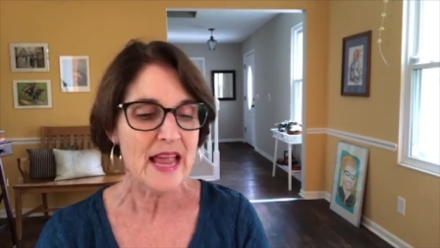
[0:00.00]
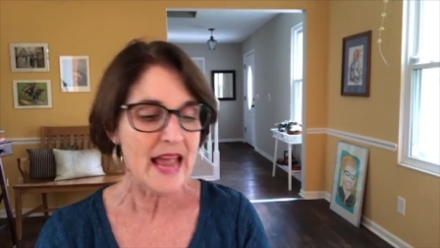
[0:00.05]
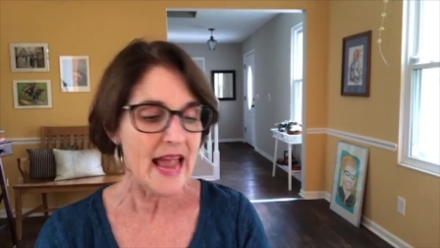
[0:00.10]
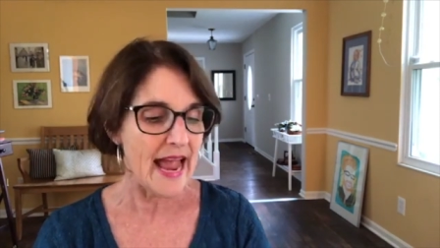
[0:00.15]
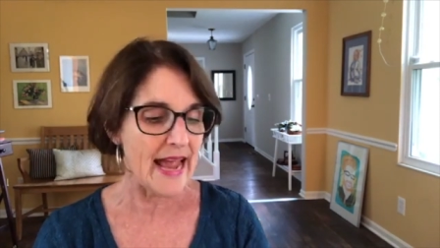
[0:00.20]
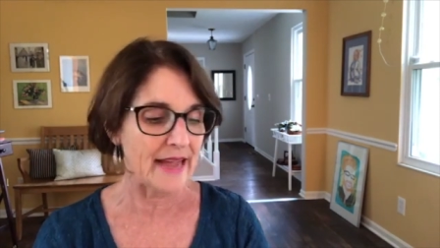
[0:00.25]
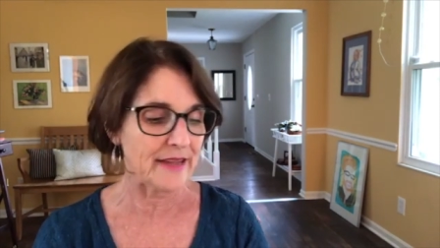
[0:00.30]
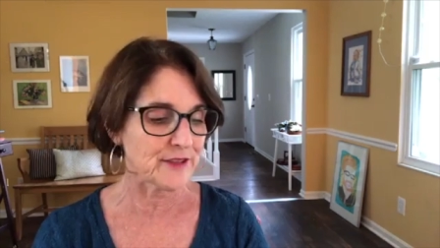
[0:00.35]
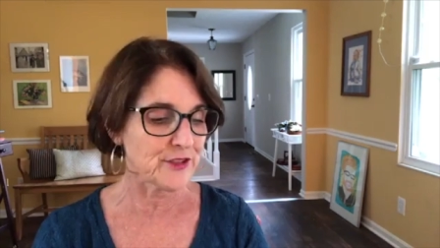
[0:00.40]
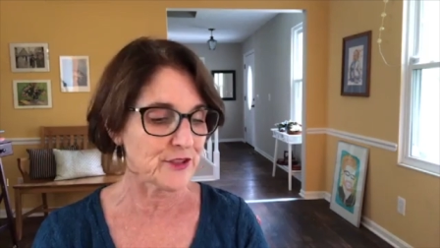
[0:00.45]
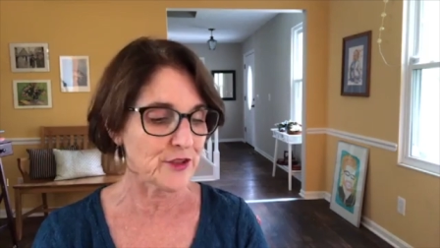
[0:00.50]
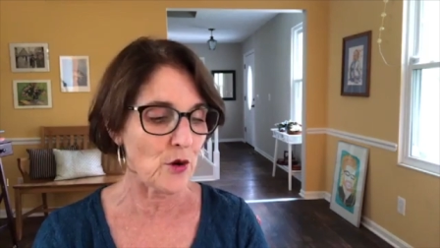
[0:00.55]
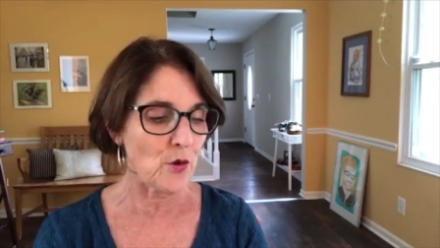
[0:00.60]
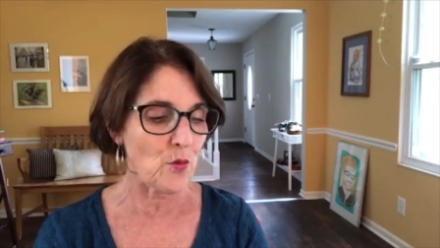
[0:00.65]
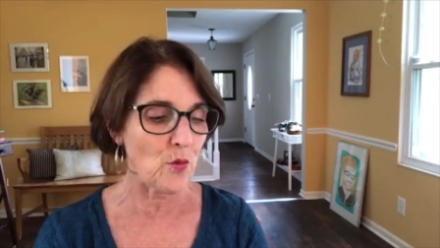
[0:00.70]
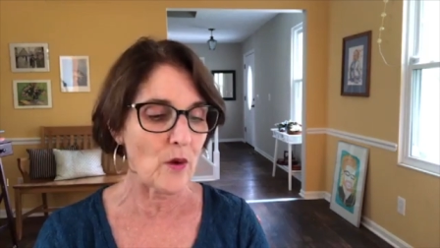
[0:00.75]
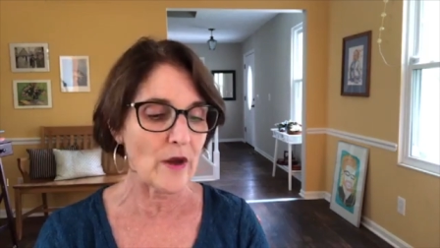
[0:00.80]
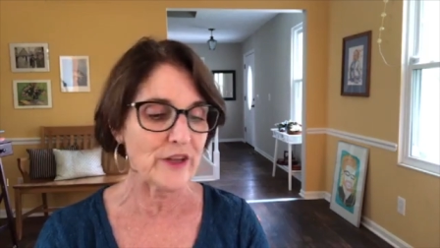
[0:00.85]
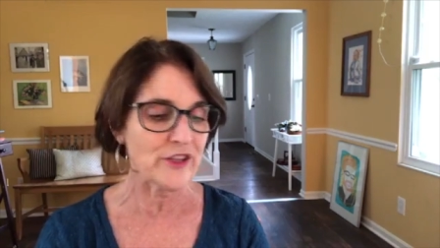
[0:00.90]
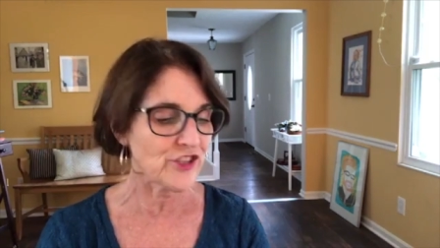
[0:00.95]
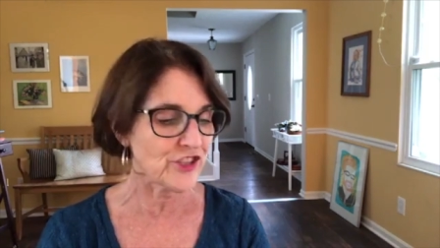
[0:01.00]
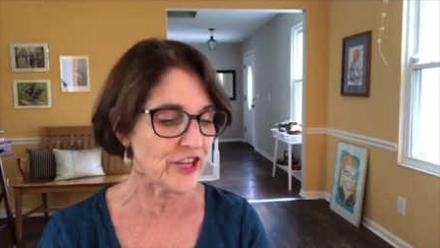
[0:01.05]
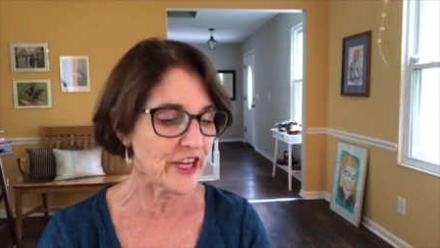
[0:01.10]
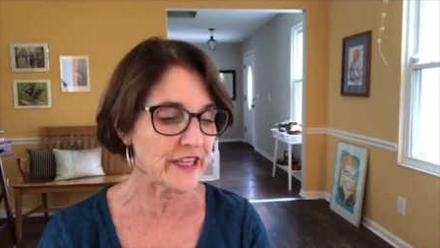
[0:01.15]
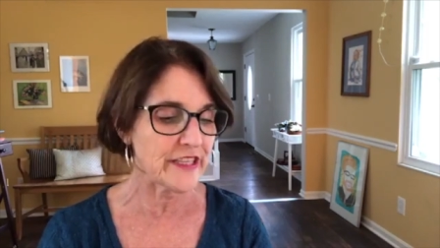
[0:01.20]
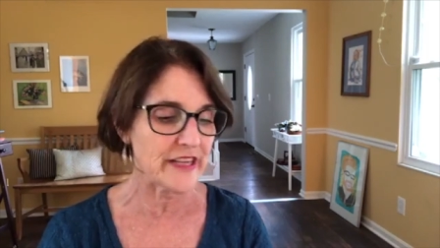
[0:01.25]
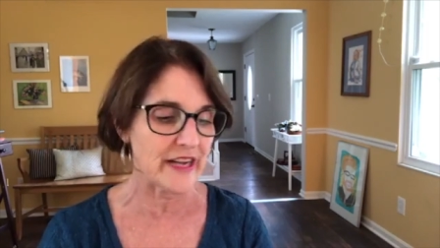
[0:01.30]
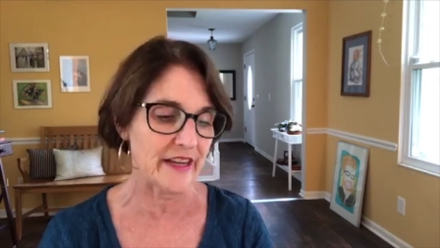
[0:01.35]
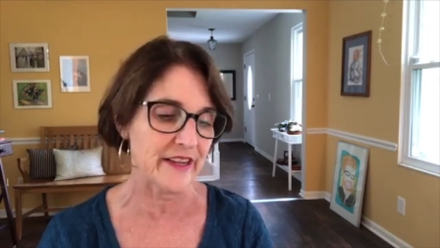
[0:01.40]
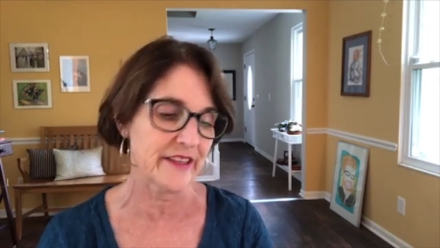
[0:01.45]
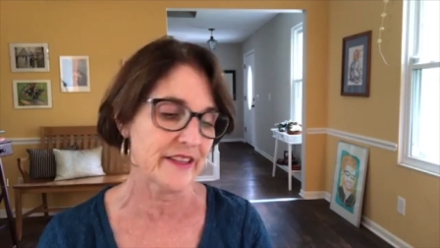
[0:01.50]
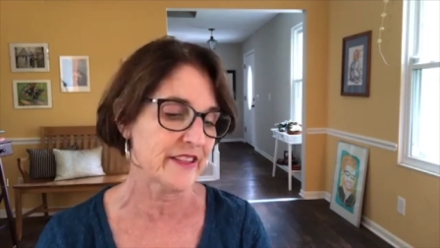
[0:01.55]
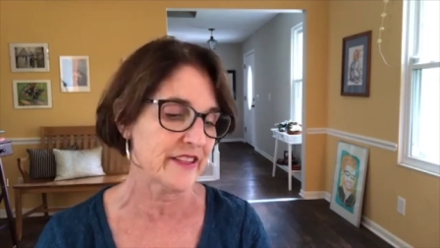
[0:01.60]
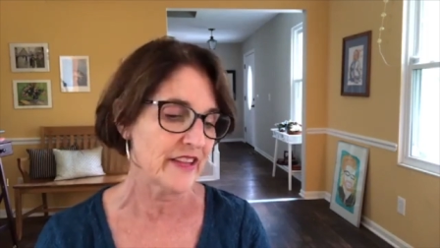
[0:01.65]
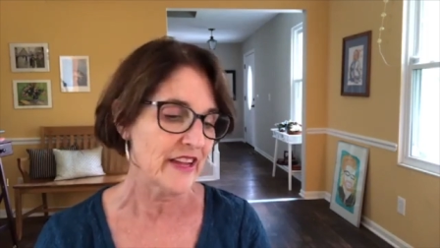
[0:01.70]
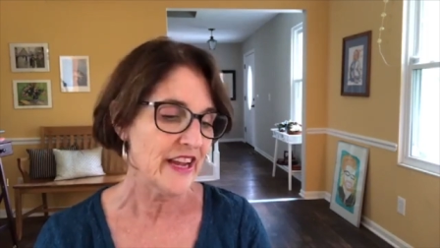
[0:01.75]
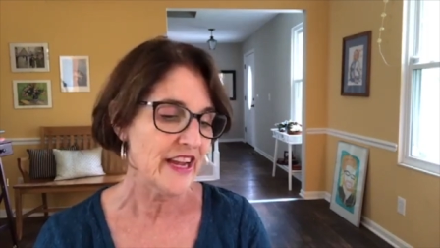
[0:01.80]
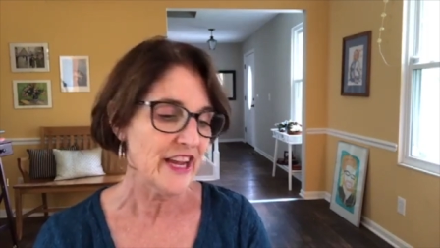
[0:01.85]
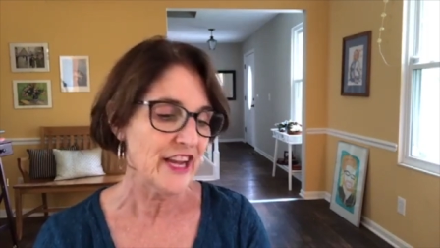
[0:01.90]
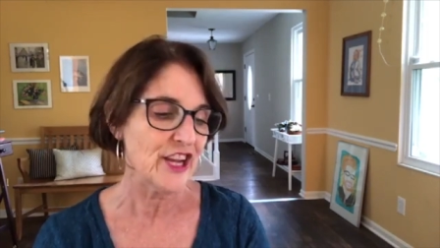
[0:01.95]
And so what she does
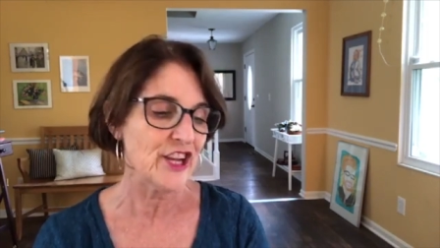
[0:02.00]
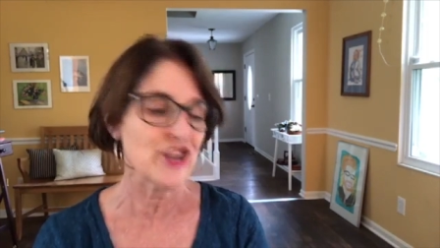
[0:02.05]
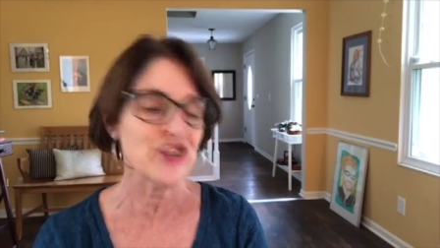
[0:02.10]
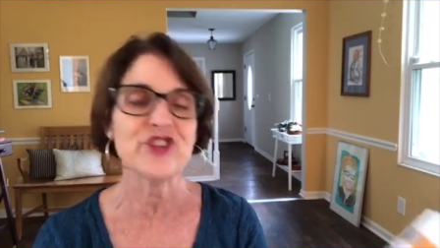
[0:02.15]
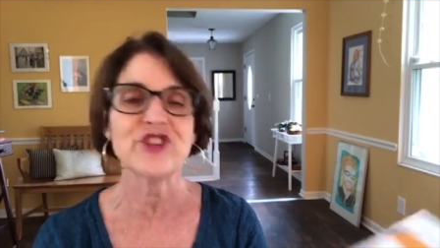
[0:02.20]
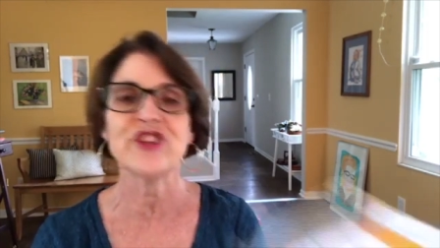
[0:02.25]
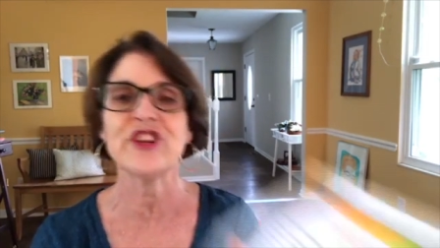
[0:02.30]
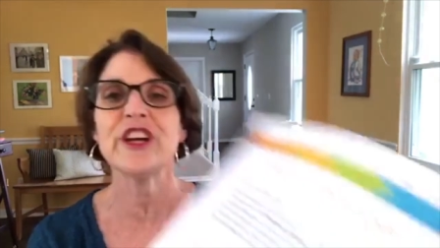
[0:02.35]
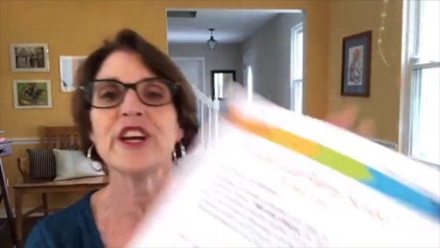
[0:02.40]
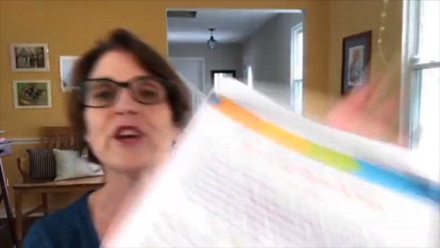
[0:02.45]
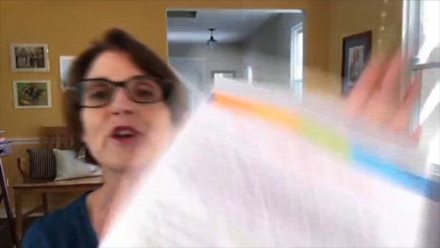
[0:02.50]
is she